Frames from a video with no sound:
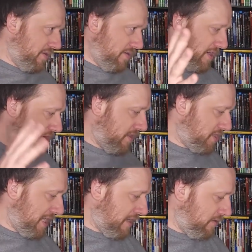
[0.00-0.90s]
near the
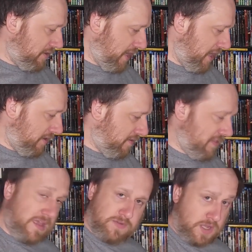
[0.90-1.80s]
checkout lanes,
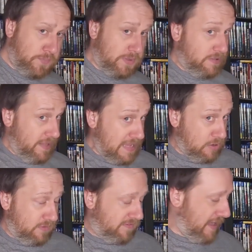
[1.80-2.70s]
they have a couple
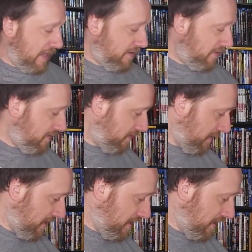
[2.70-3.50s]
Lego sets.